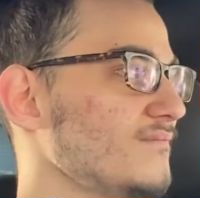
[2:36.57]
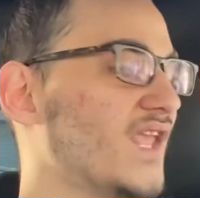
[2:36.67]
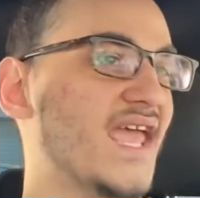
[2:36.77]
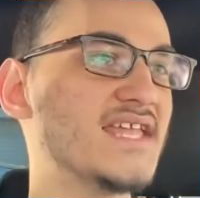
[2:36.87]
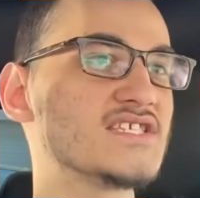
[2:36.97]

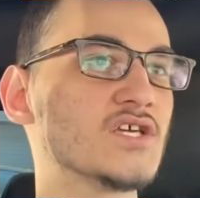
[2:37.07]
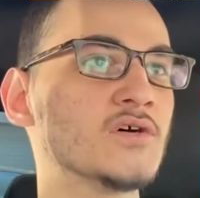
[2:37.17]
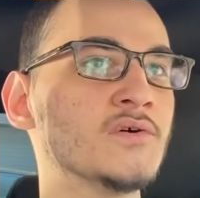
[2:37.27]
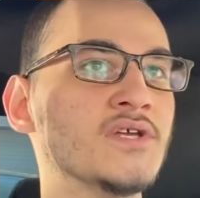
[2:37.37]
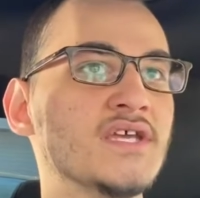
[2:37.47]
and
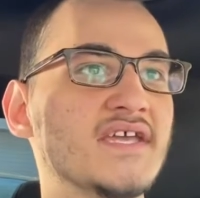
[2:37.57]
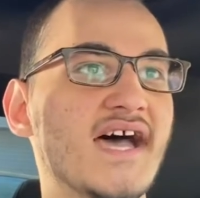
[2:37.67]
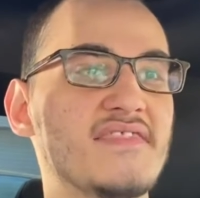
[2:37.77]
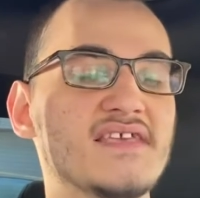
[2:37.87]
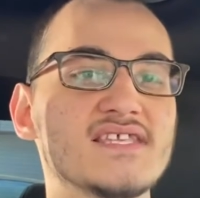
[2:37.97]
so
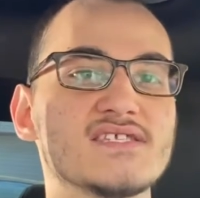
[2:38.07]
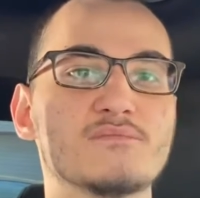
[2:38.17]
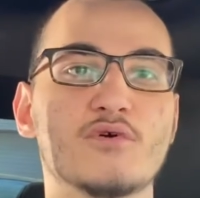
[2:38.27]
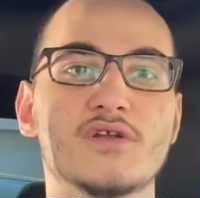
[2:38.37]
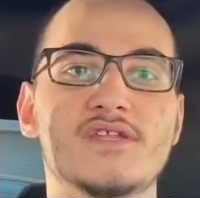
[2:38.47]
I think it's
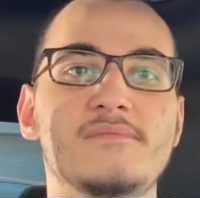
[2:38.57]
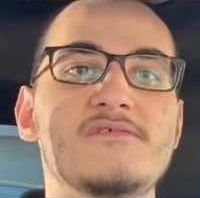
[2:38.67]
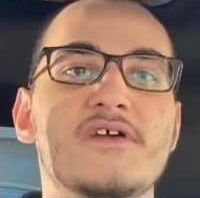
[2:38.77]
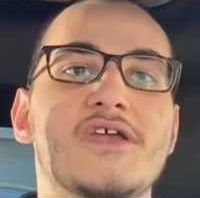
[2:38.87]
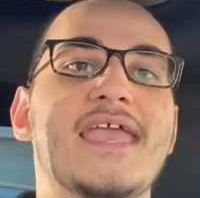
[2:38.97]
important to be very